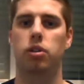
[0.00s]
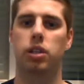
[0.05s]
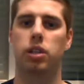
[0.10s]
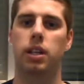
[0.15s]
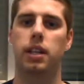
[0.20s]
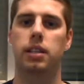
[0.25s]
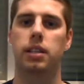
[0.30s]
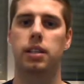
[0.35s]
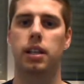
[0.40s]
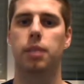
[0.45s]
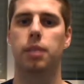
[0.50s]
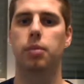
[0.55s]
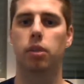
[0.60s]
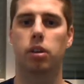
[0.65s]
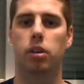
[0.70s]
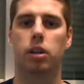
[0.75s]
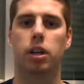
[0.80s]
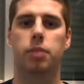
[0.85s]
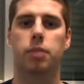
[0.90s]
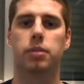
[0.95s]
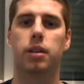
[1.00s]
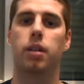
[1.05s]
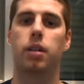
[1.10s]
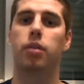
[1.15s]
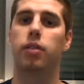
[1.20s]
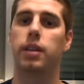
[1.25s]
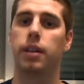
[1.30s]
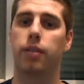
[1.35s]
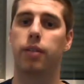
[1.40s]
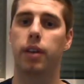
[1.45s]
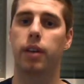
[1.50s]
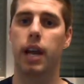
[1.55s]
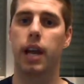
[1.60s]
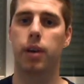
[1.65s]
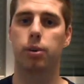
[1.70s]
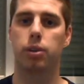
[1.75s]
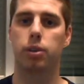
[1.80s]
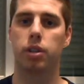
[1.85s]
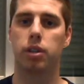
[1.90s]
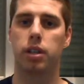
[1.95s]
and inside the booklet comes in 3 different
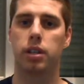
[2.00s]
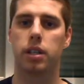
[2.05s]
languages.